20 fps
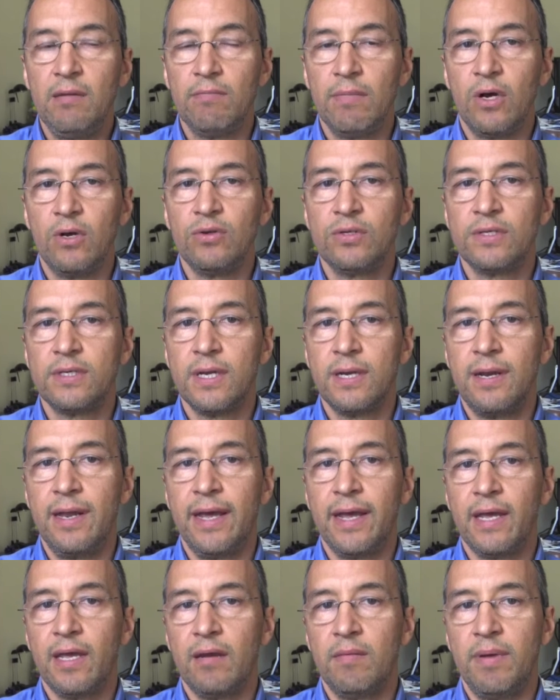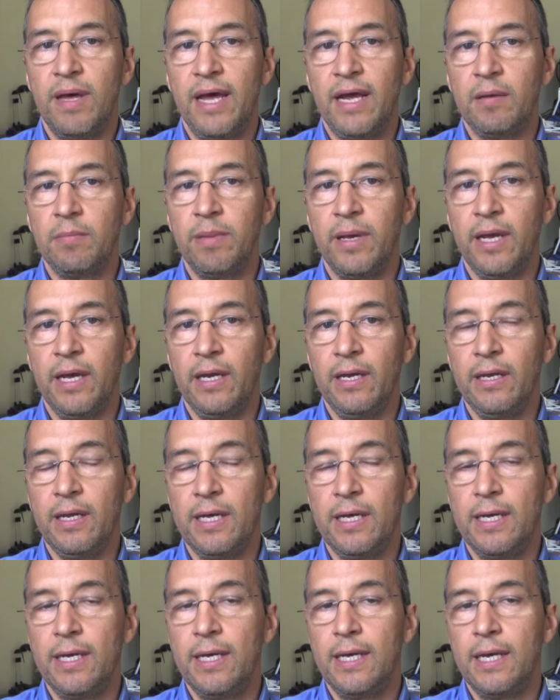most neck and back pain,
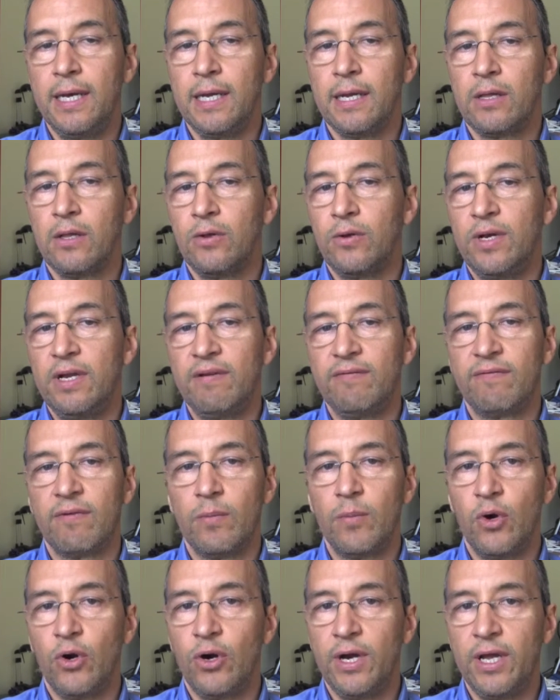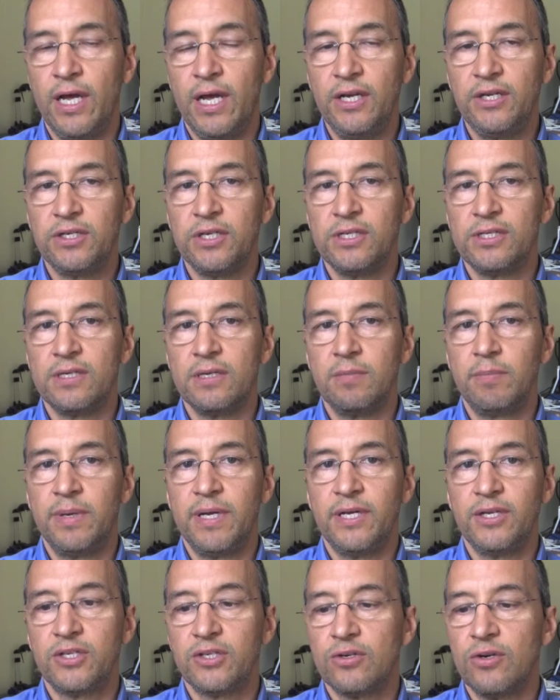including from herniations and
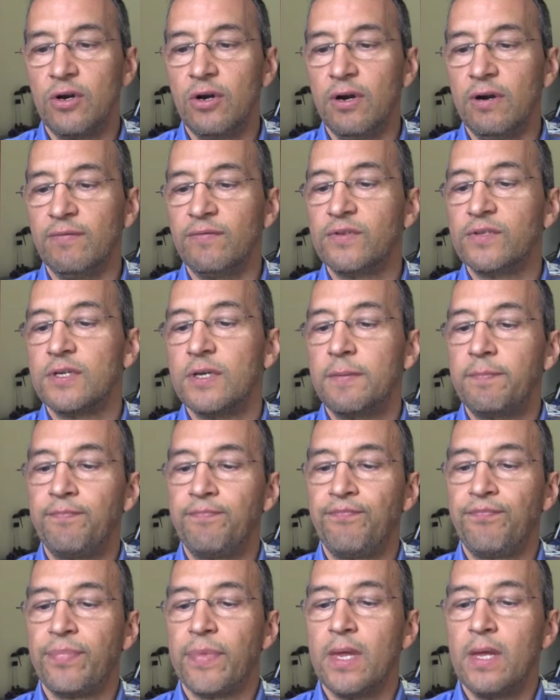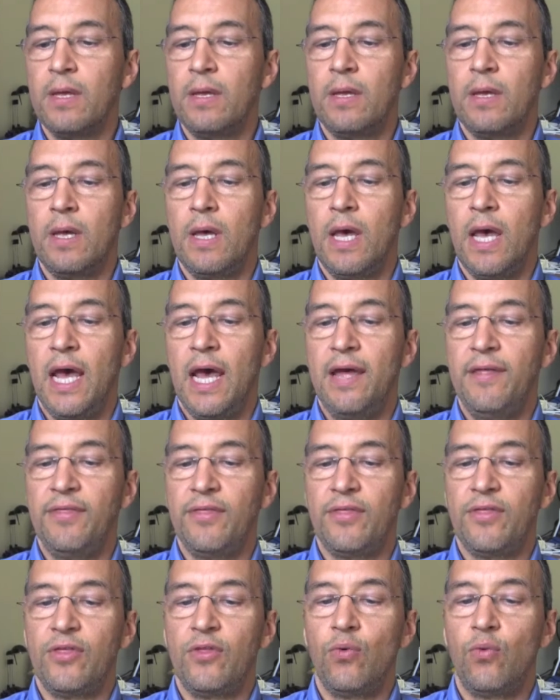pinched nerves. And
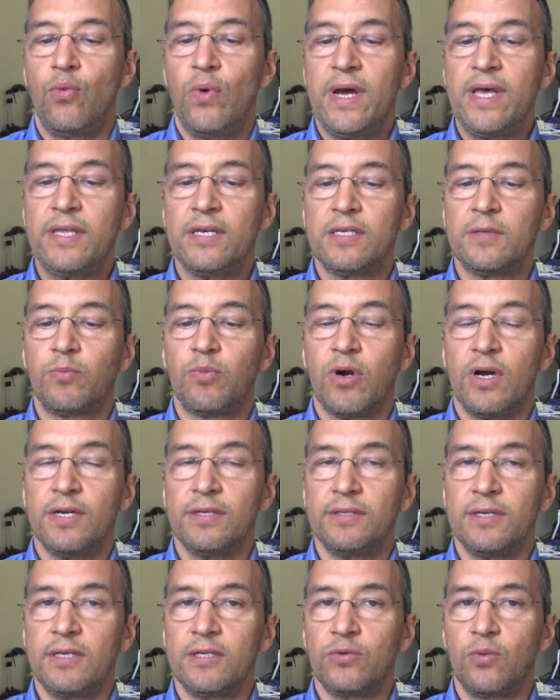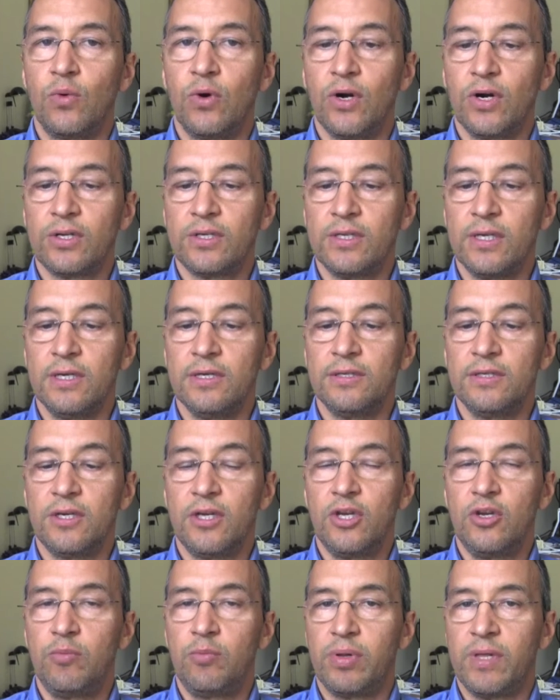the way this process works is
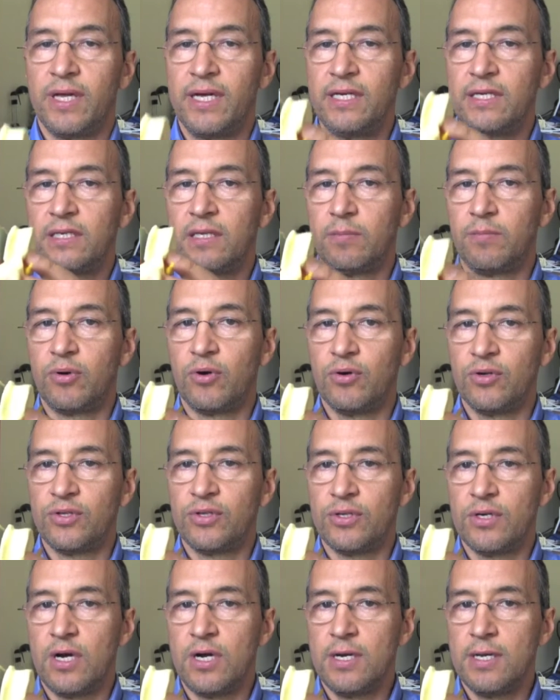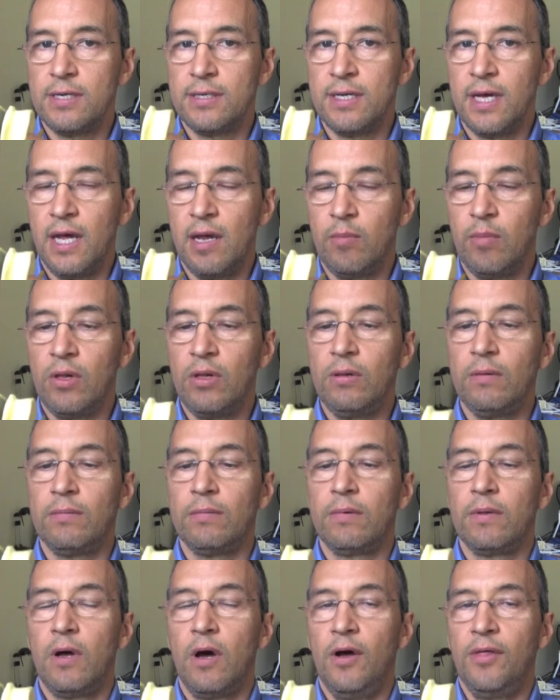you place the person on a table,
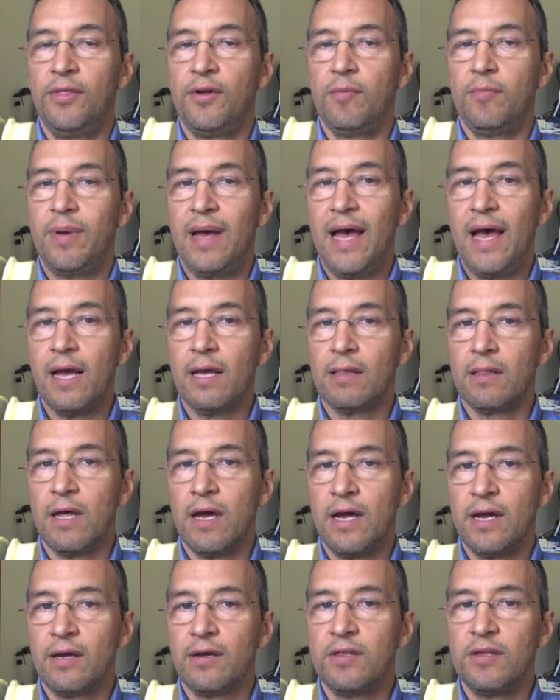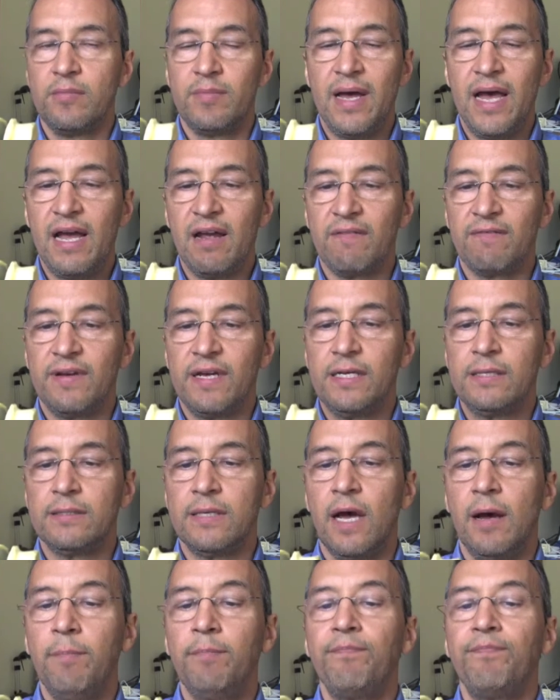on their back, lying on their back, face
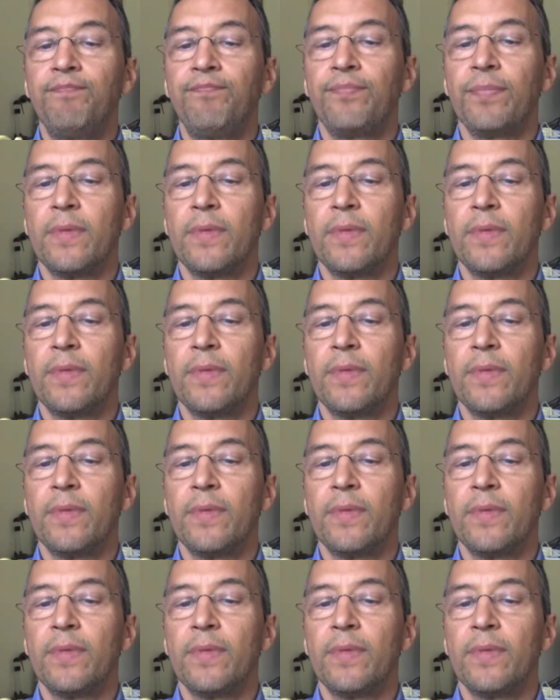up.